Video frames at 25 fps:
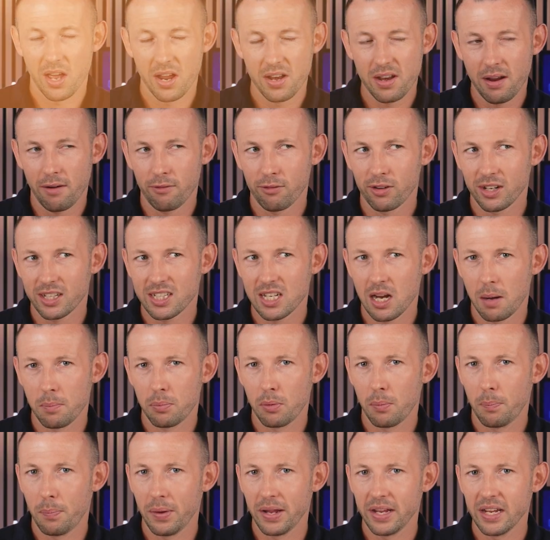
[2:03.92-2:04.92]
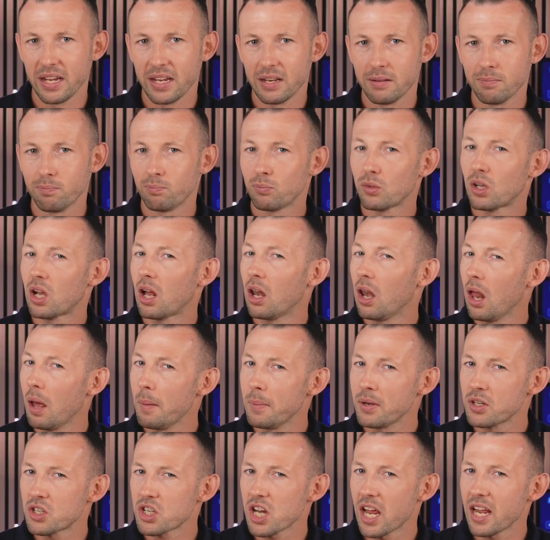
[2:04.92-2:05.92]
Another example being
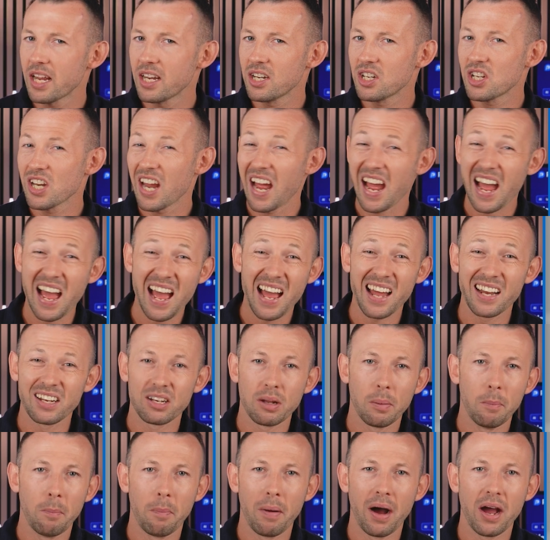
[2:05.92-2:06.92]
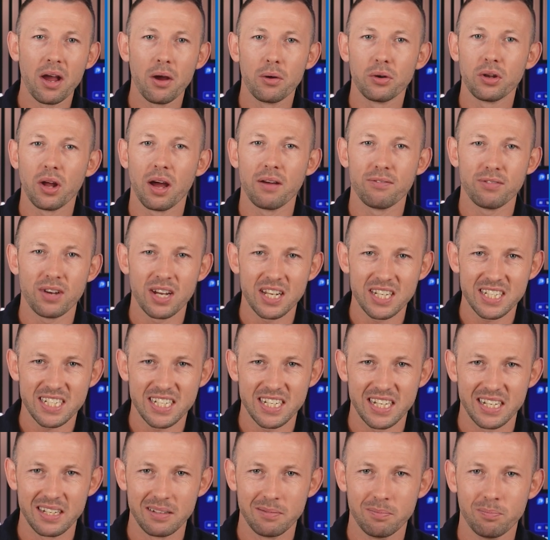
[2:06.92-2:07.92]
climate change and
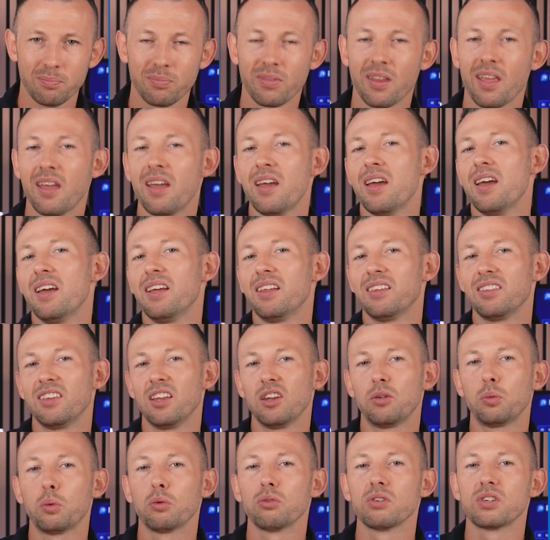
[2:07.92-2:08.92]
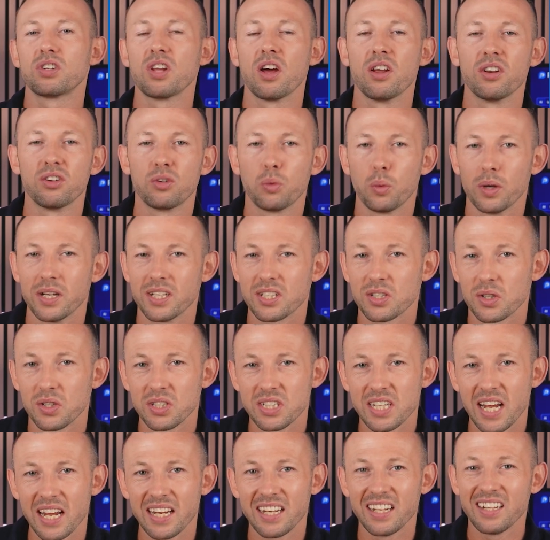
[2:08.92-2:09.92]
biodiversity. This will return tweets
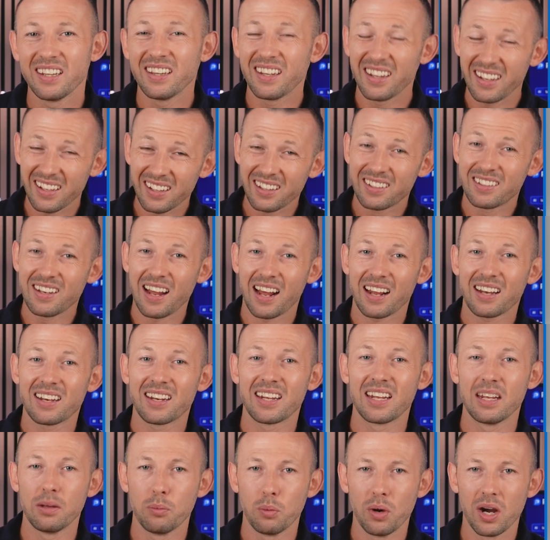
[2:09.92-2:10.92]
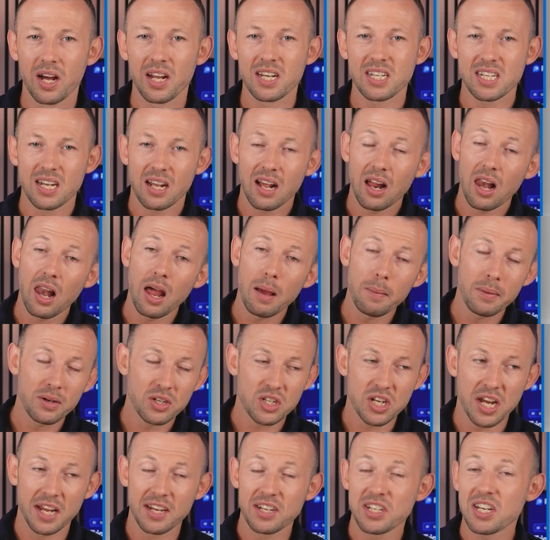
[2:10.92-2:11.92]
containing the exact keywords climate
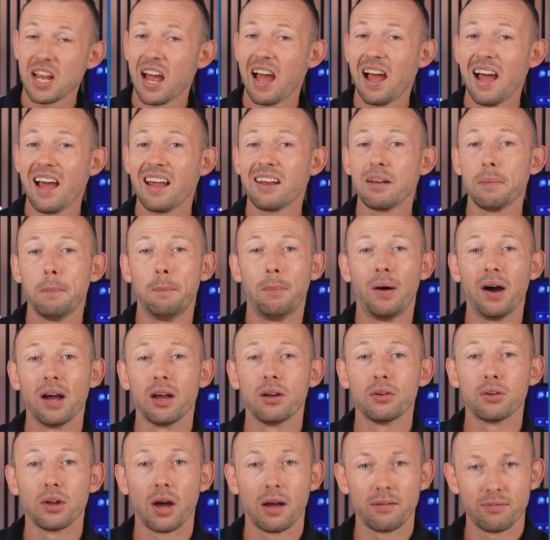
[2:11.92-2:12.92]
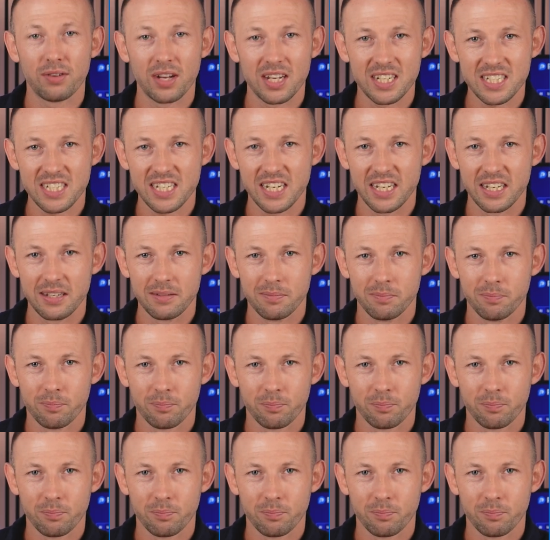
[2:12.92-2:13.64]
change and biodiversity.